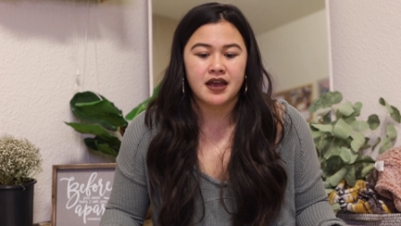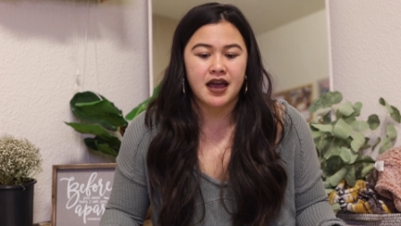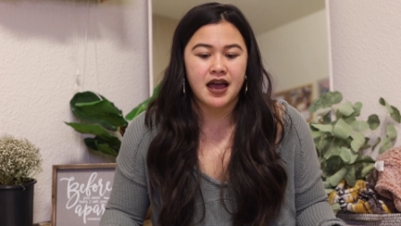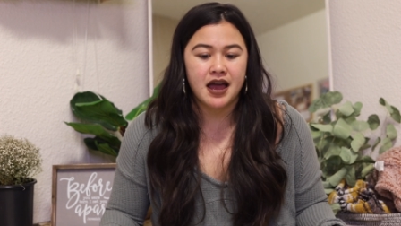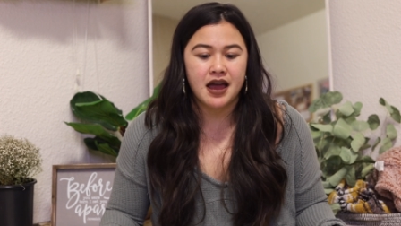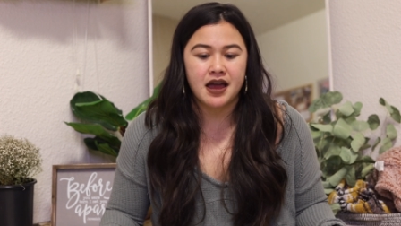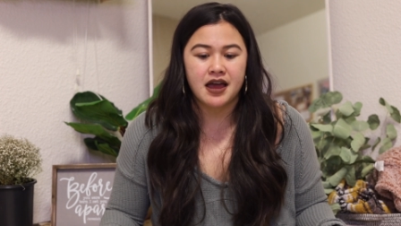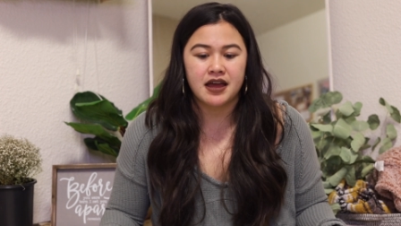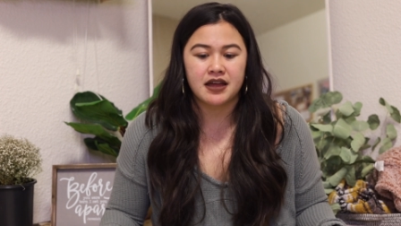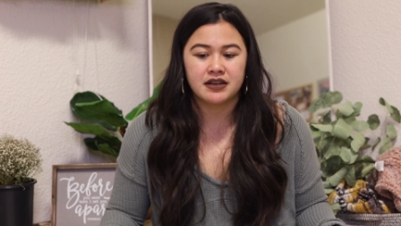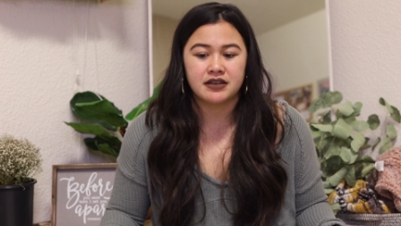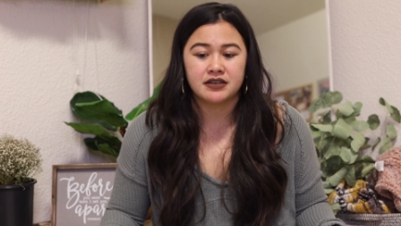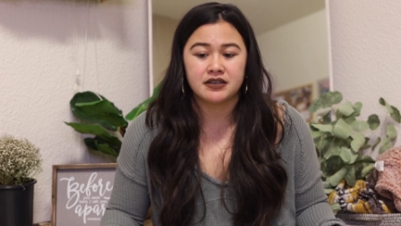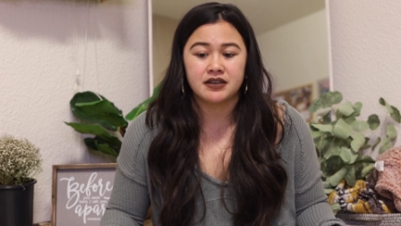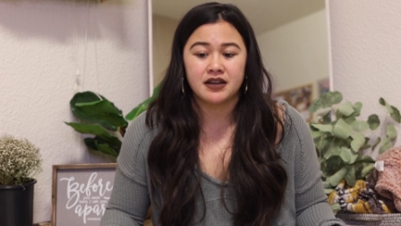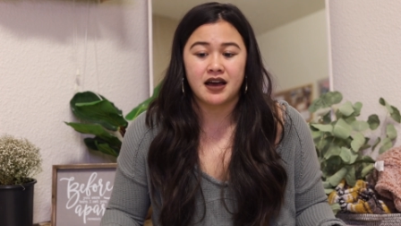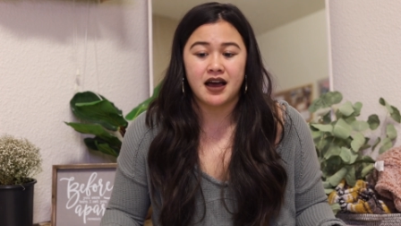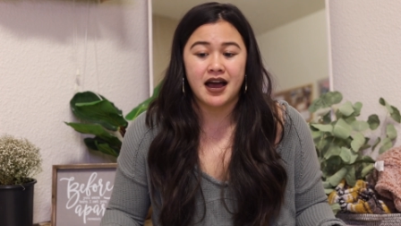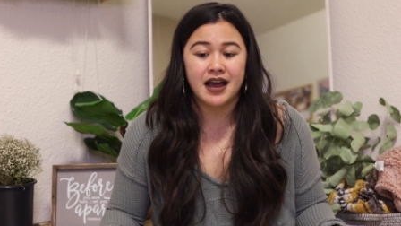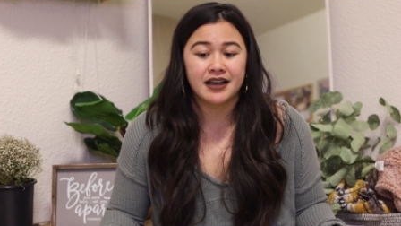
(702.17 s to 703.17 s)
And
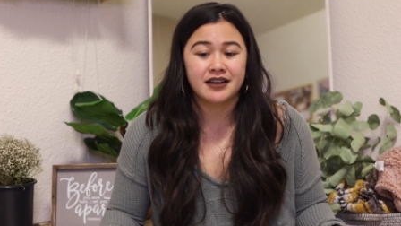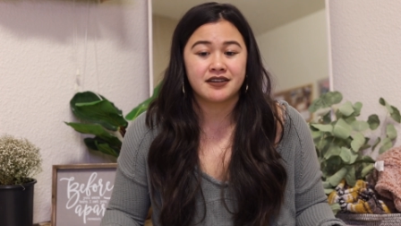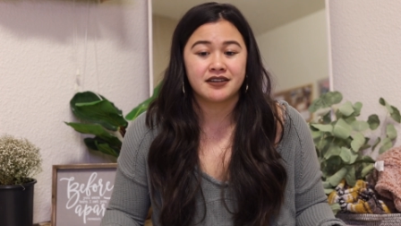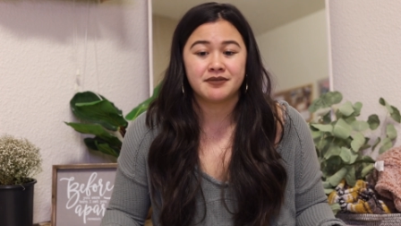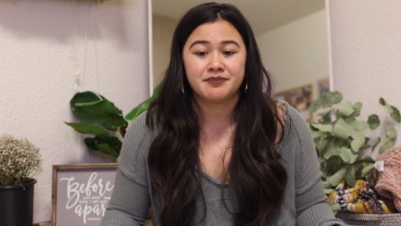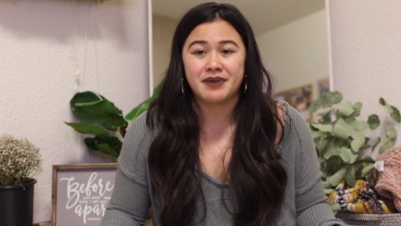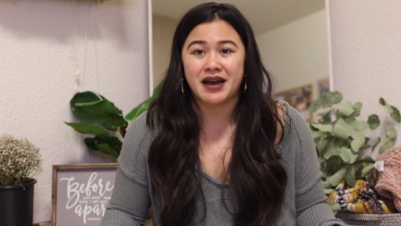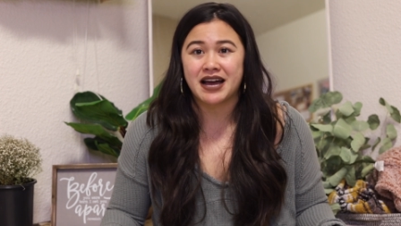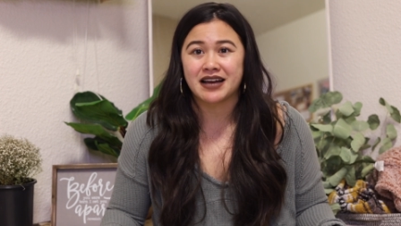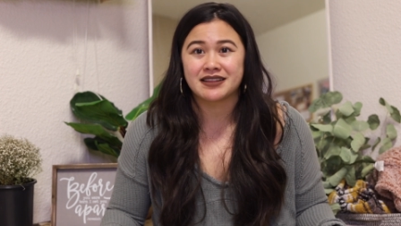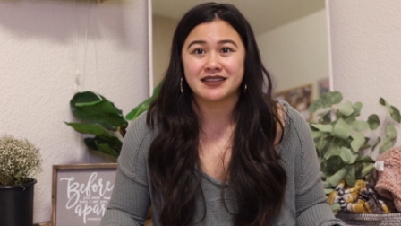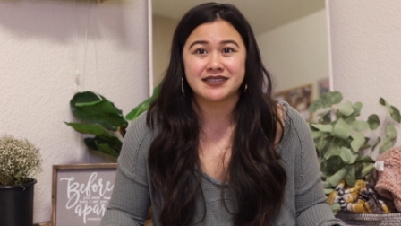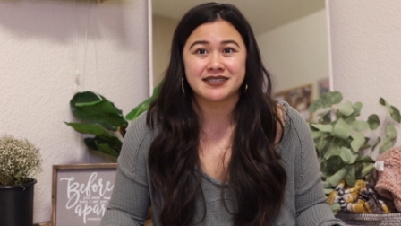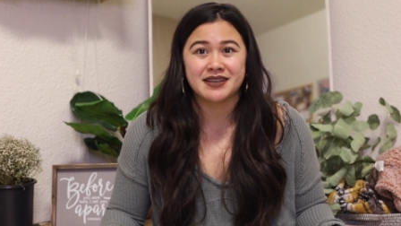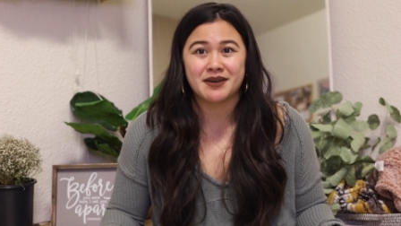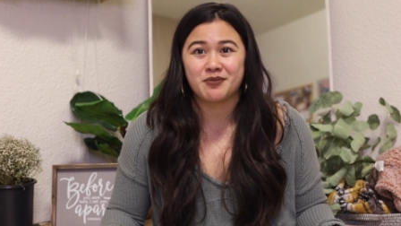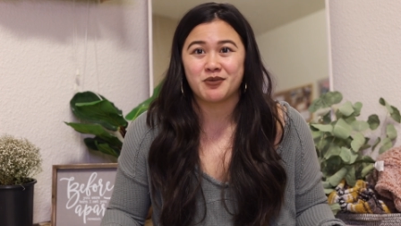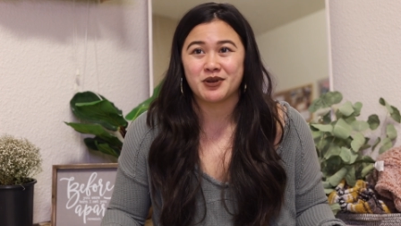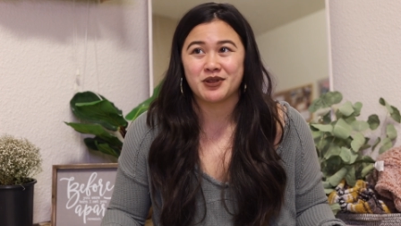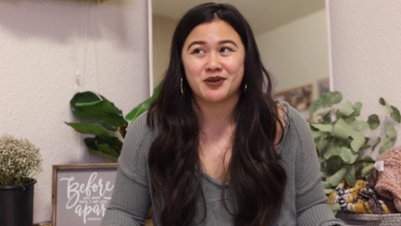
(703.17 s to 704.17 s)
I could back this
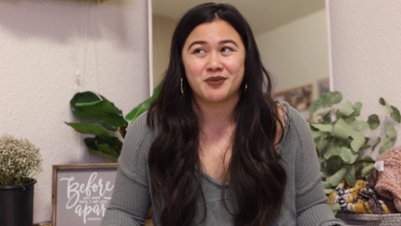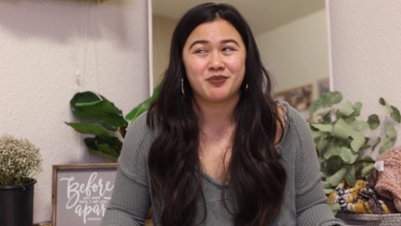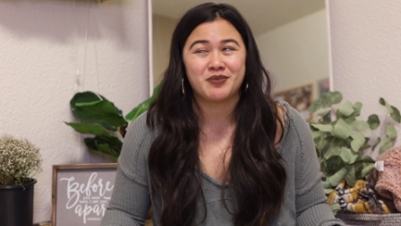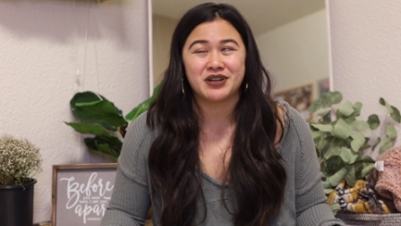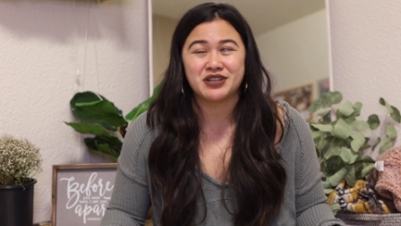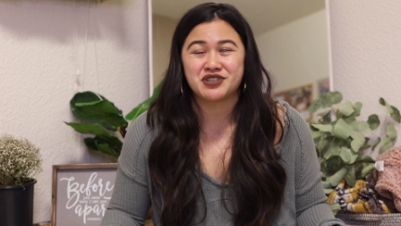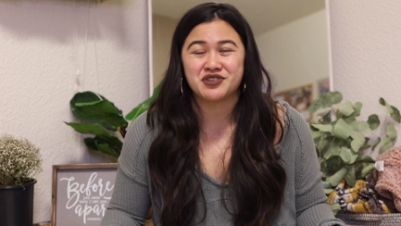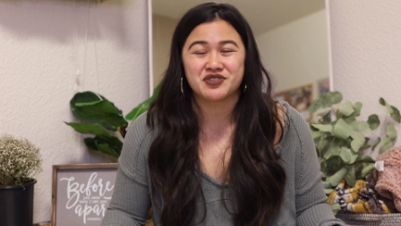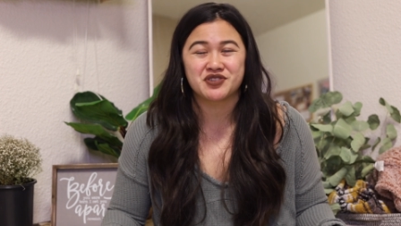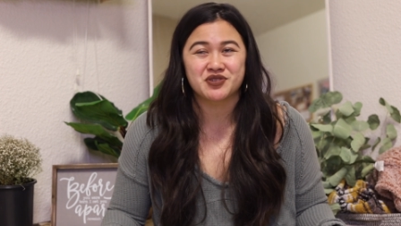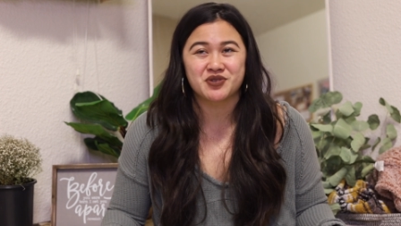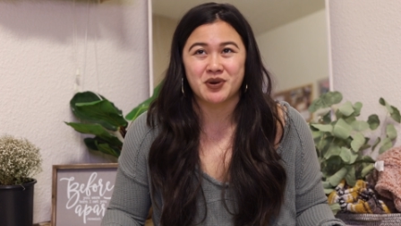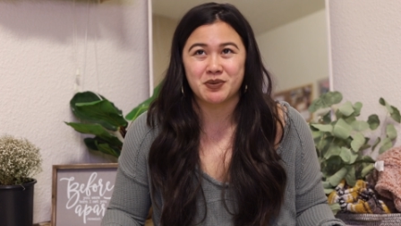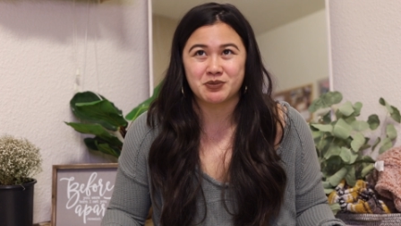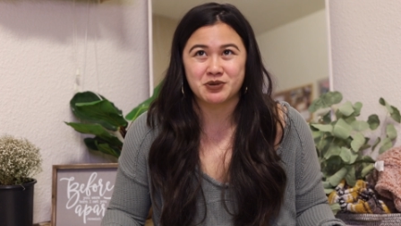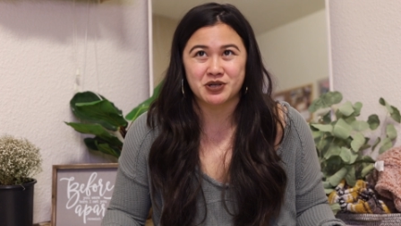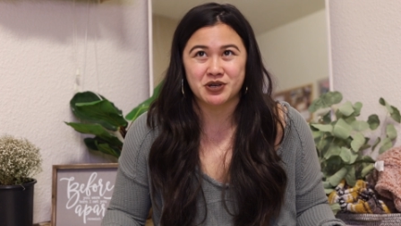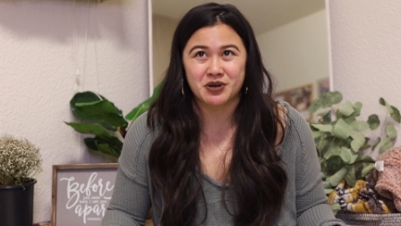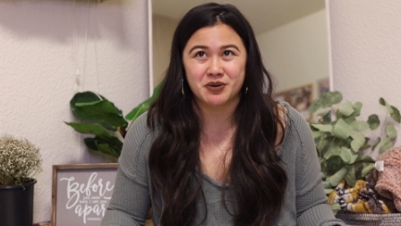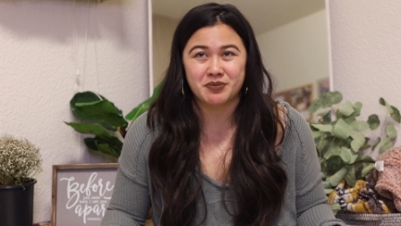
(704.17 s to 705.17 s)
up with a bunch of
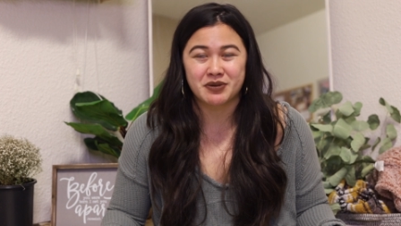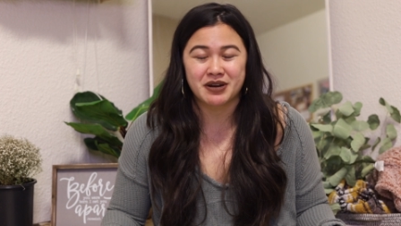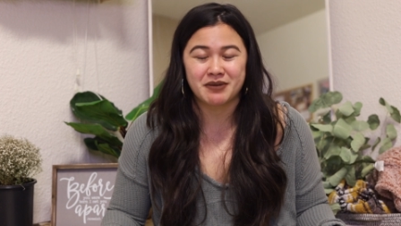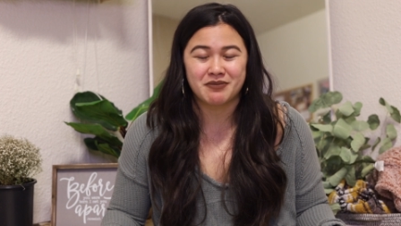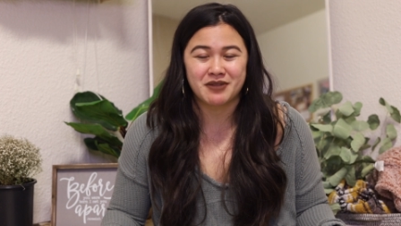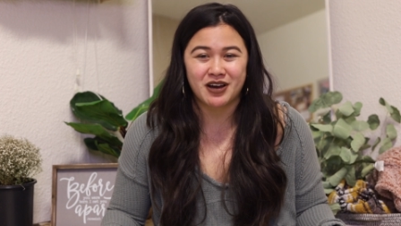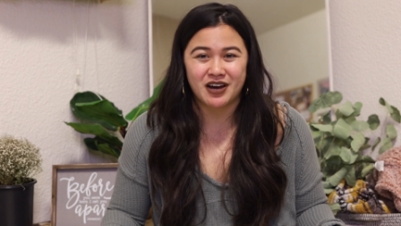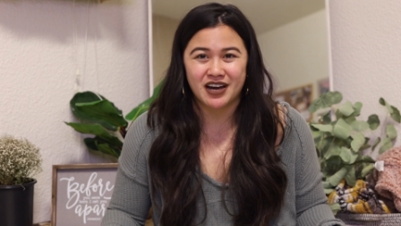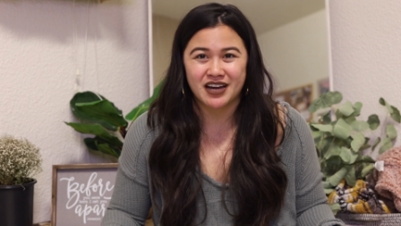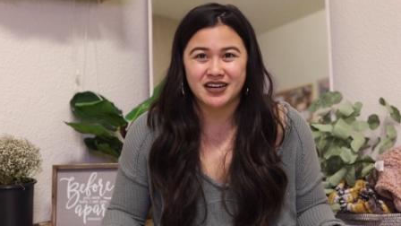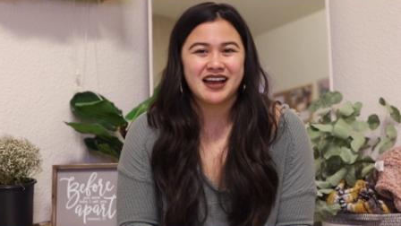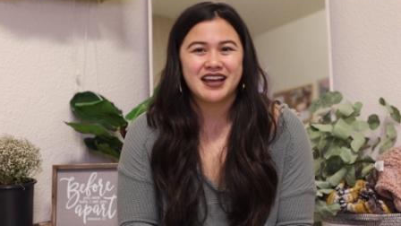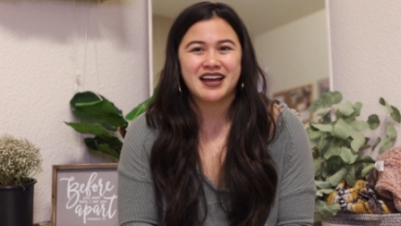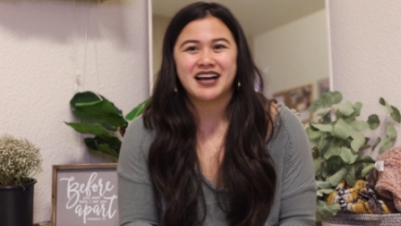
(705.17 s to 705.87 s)
scripture, but I'm not.